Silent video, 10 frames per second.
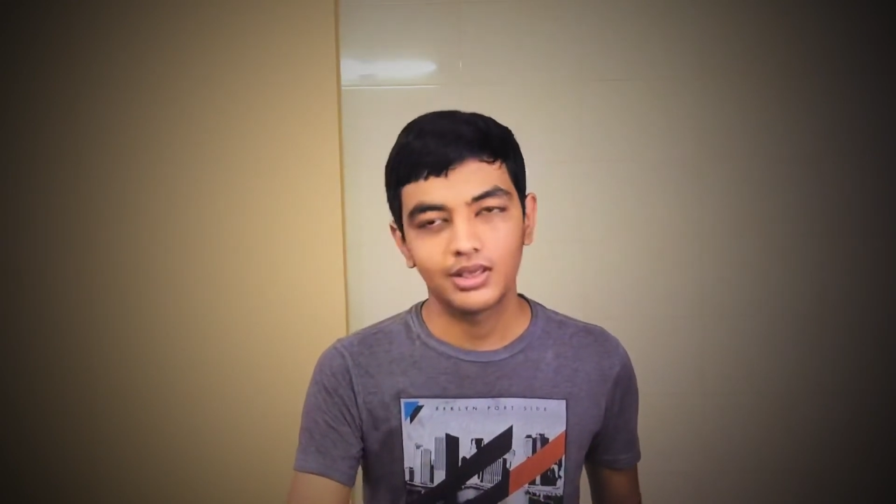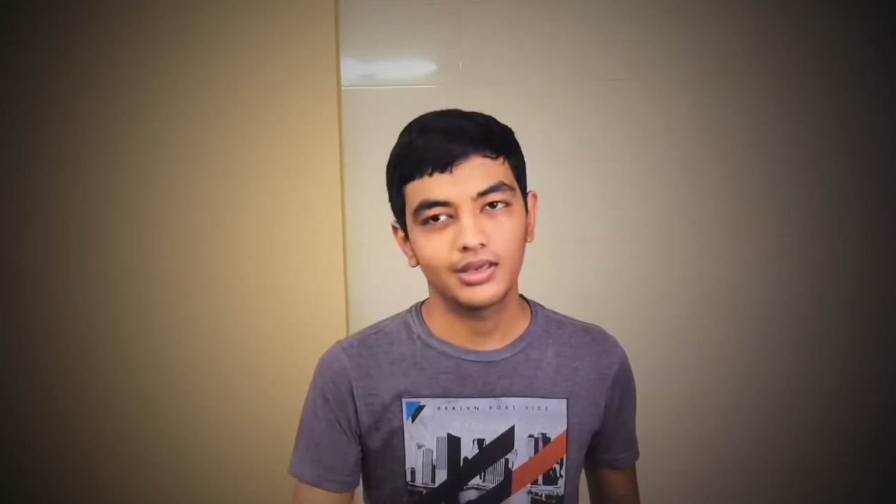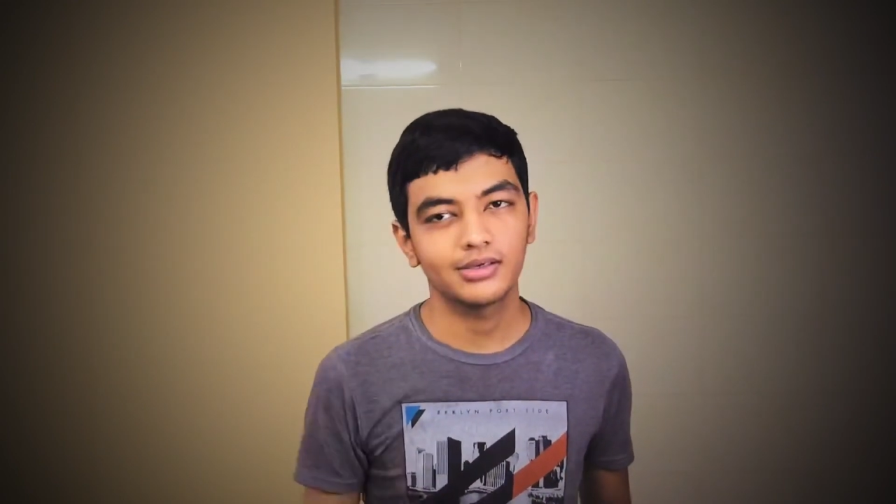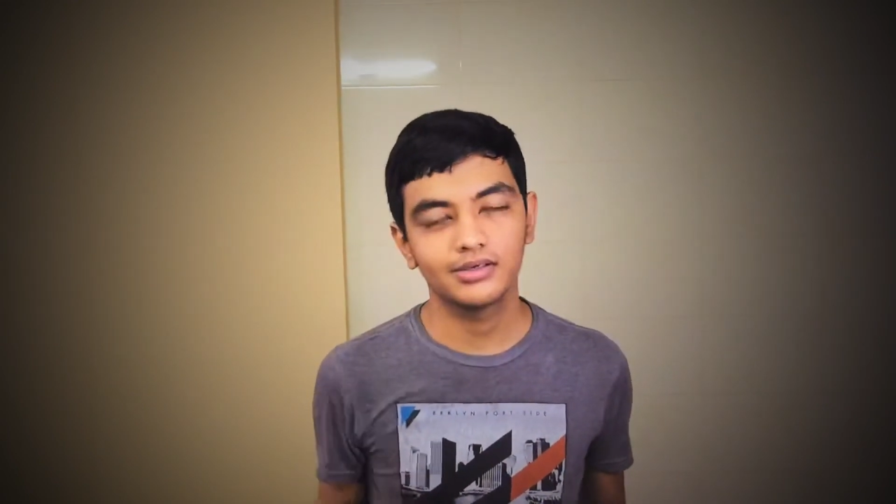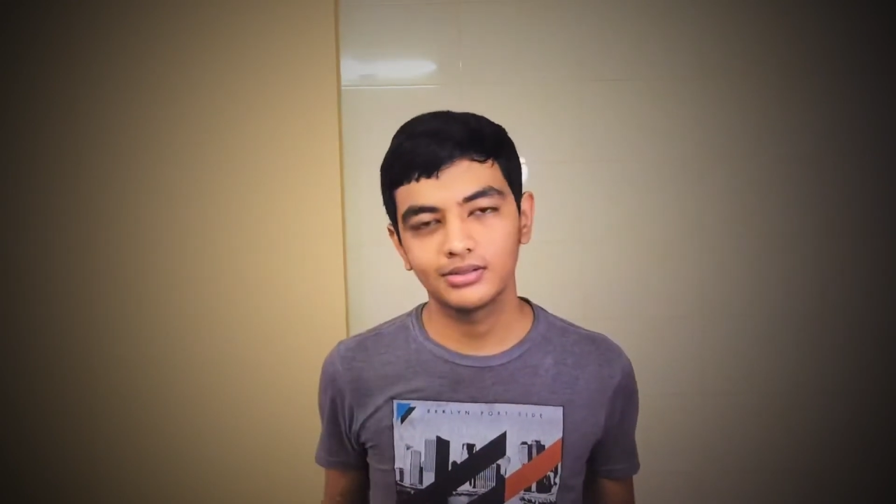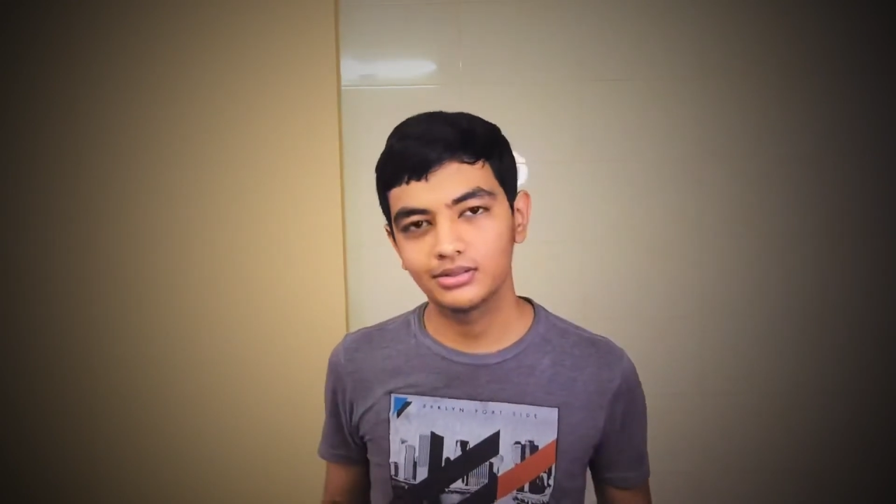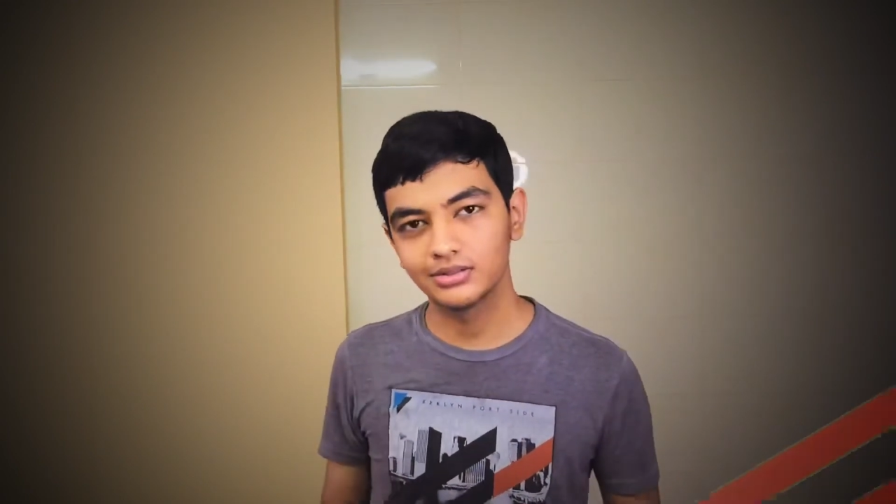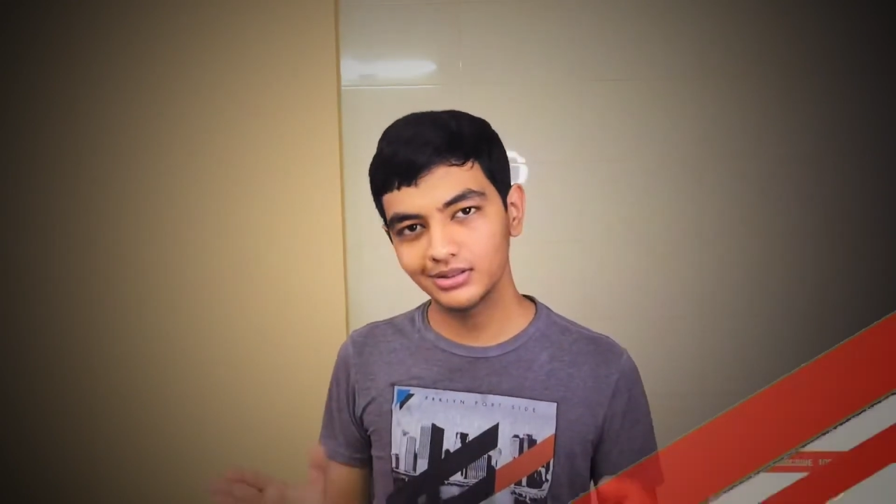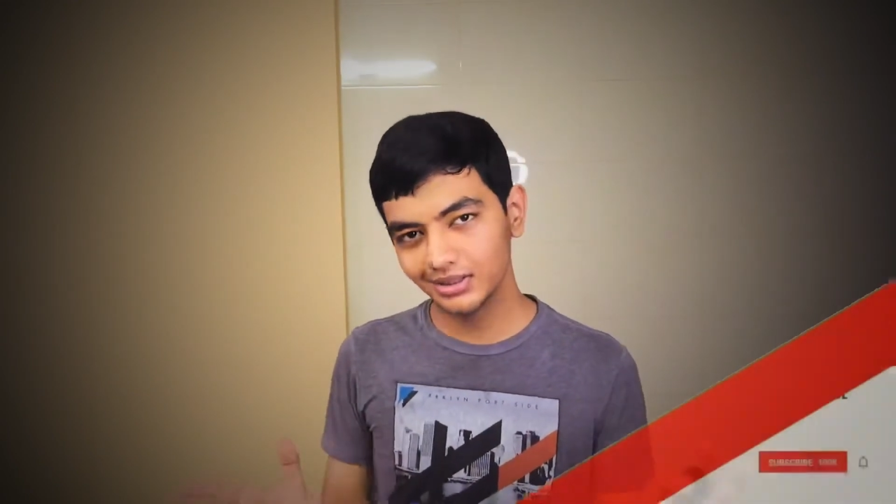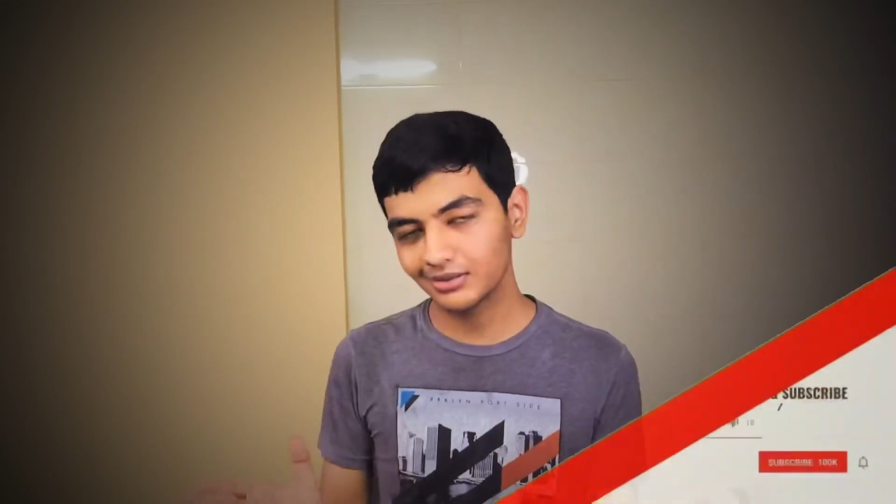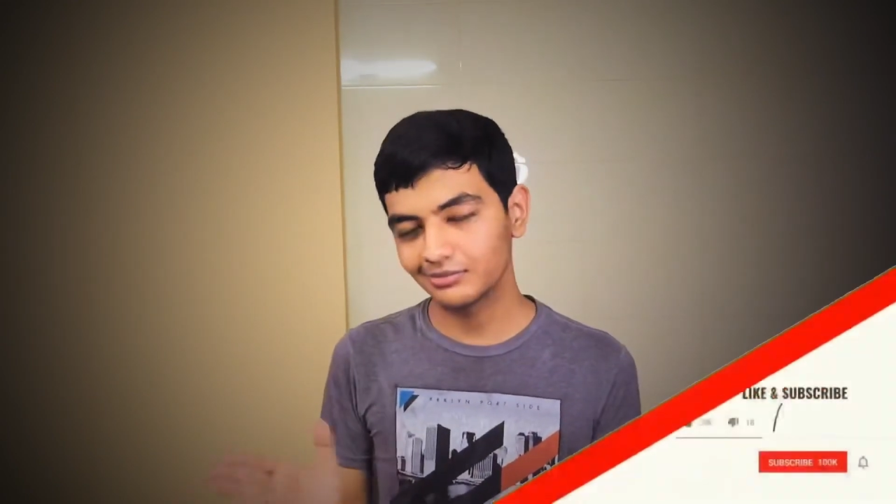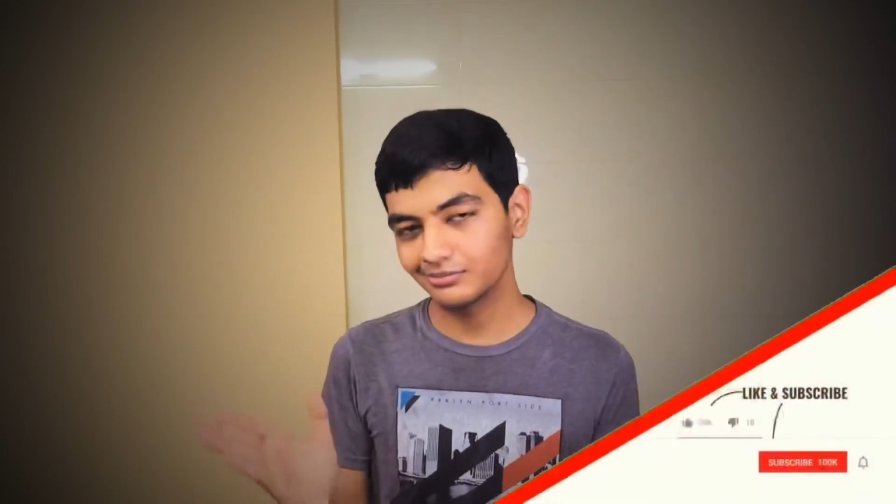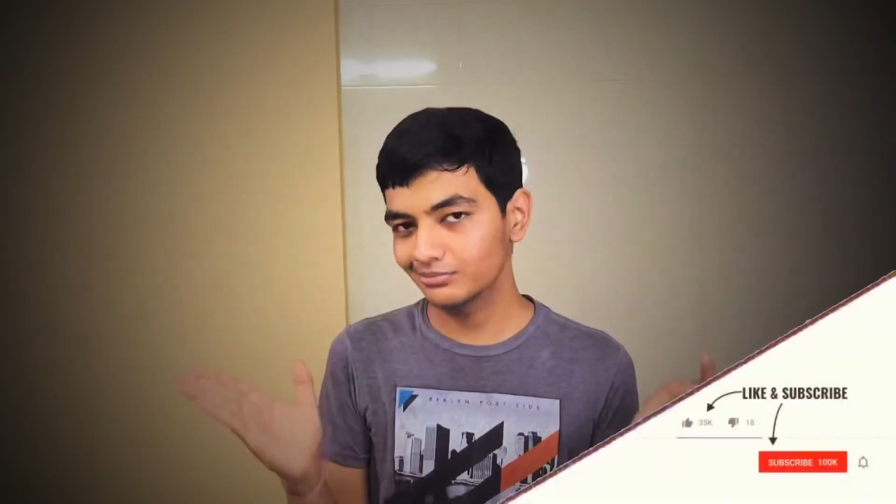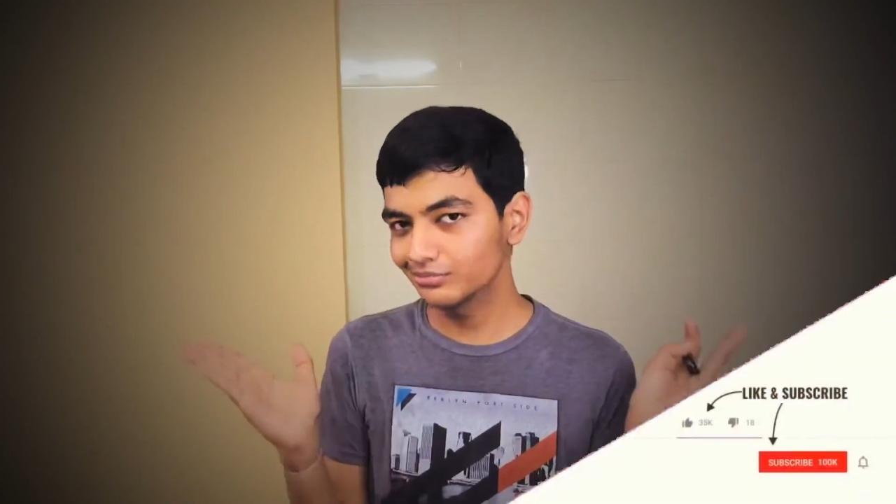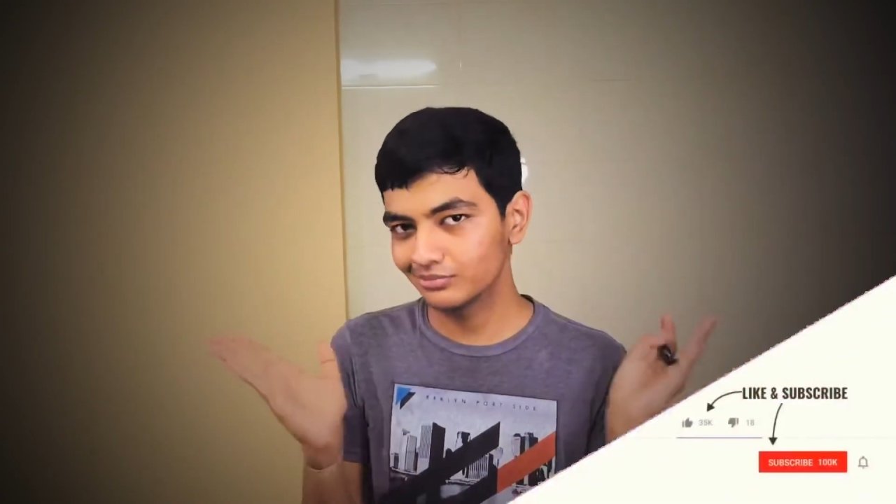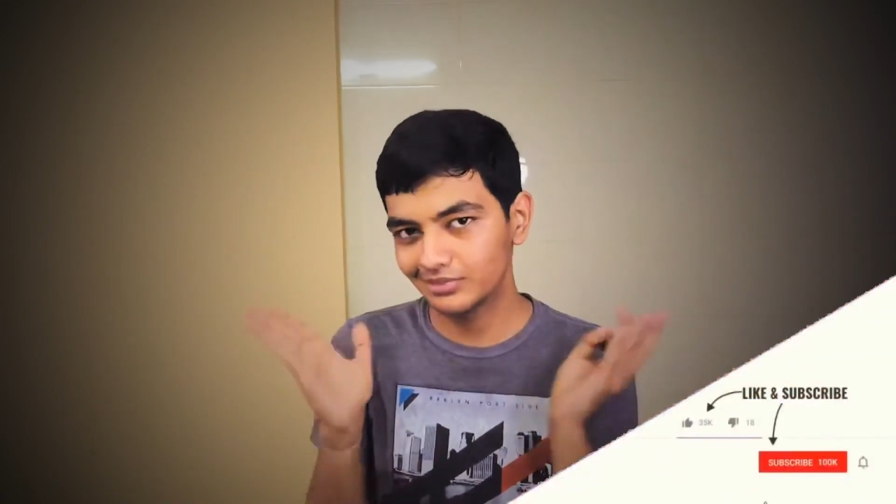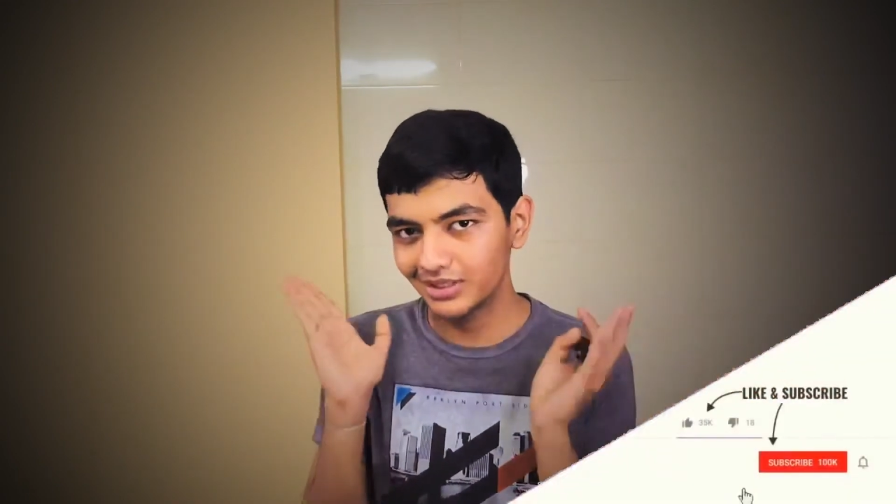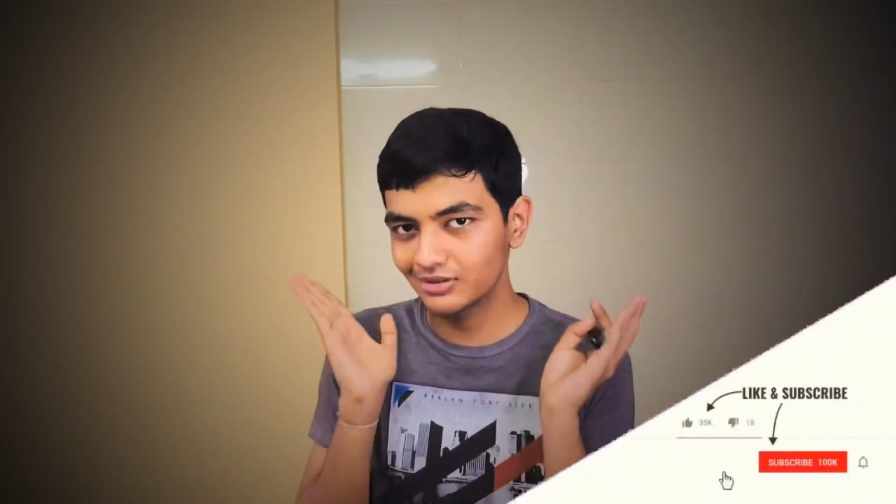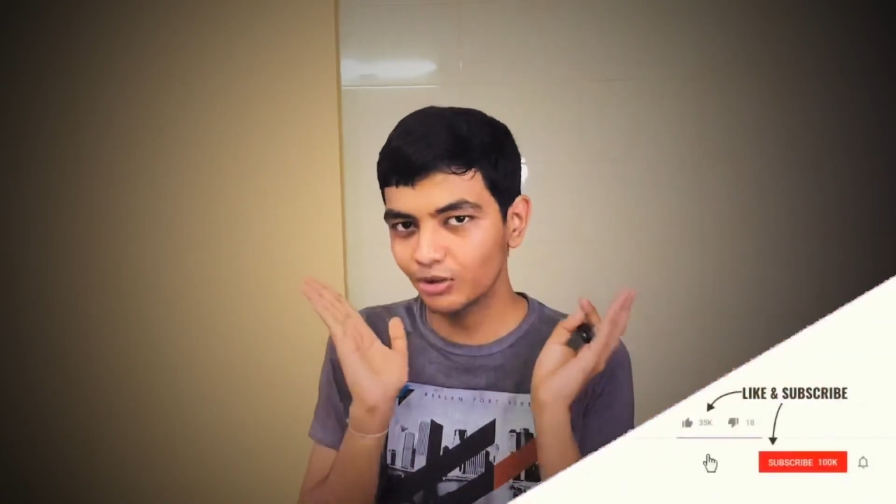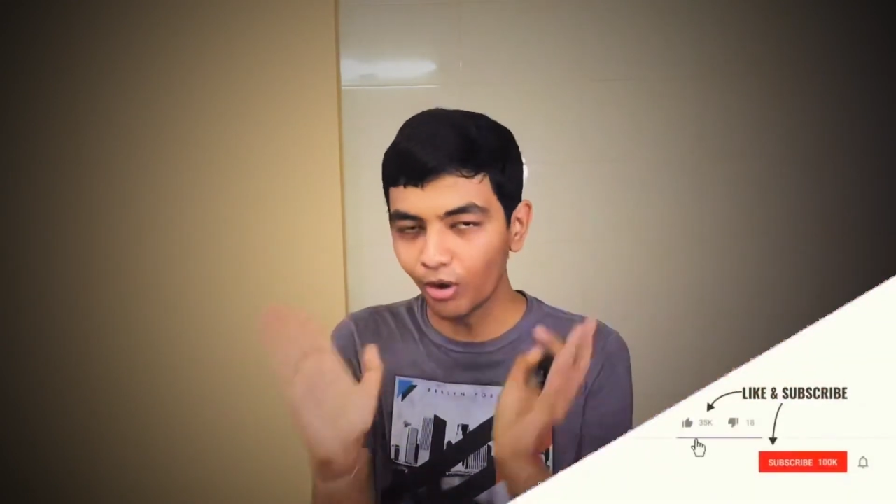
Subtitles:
and yeah, that's